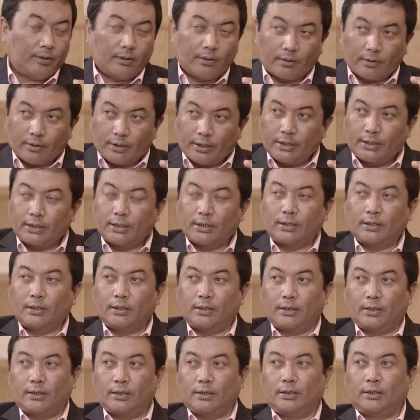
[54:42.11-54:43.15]
Reason
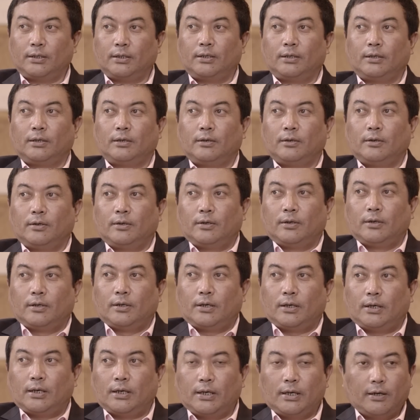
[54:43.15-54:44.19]
is,
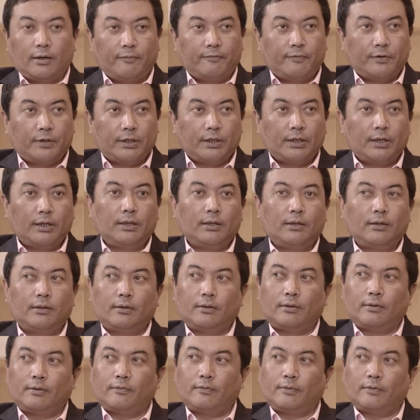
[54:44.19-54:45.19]
I have seen